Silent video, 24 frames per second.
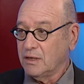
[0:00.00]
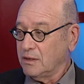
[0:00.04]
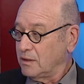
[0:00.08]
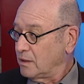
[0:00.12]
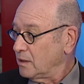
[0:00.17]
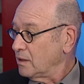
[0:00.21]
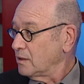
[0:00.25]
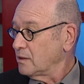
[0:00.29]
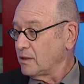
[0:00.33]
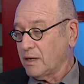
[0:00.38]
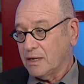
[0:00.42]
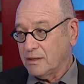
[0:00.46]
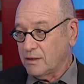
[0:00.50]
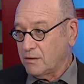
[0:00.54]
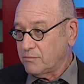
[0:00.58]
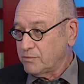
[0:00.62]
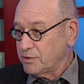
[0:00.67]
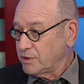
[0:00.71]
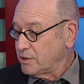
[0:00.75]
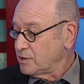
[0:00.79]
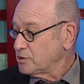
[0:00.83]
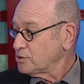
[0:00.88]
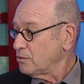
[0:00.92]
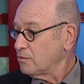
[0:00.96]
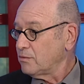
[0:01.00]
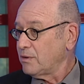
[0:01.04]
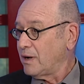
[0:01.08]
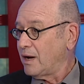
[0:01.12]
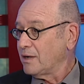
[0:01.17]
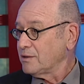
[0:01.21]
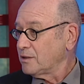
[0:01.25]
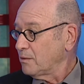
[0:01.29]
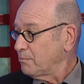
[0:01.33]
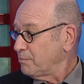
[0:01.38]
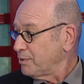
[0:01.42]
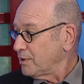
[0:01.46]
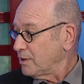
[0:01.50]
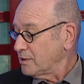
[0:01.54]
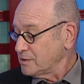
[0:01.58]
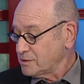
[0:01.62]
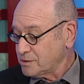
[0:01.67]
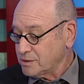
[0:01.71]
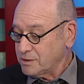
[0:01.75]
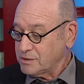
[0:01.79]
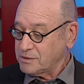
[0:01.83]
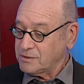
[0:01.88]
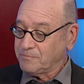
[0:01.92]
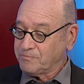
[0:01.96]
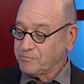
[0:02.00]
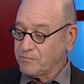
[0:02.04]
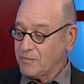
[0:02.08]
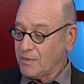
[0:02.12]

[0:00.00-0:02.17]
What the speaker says: in El Arish or other places.